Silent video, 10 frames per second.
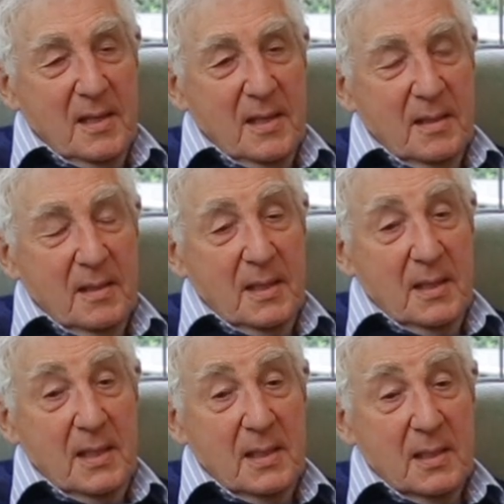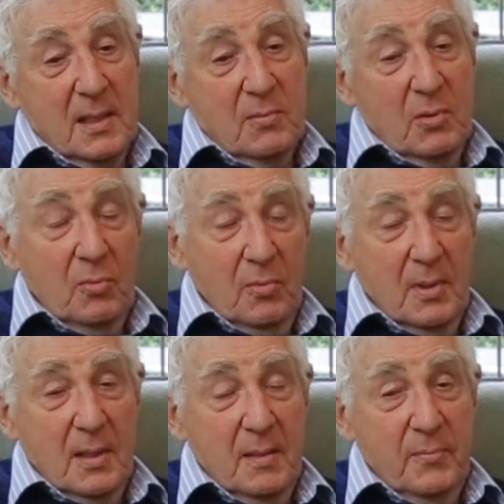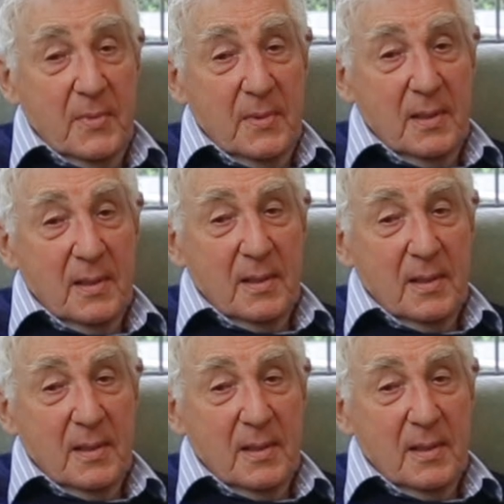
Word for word: And then he said, well, um,